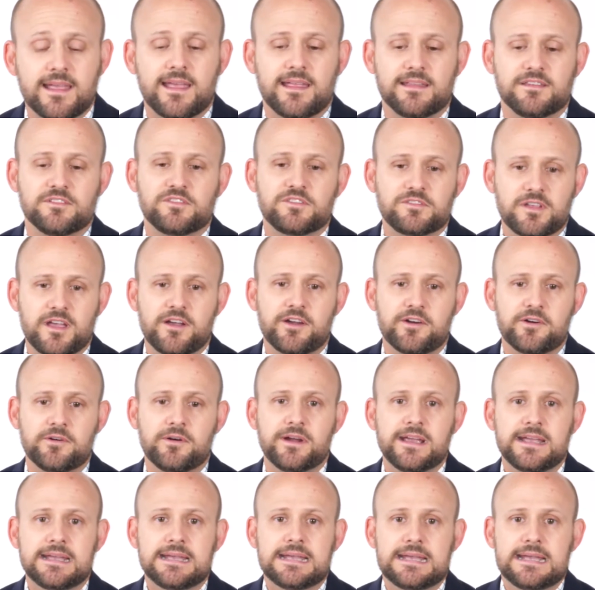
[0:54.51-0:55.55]
And so
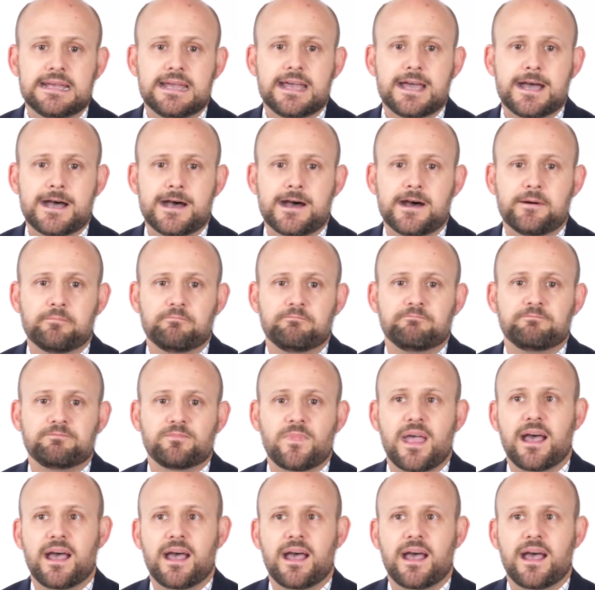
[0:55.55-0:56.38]
um,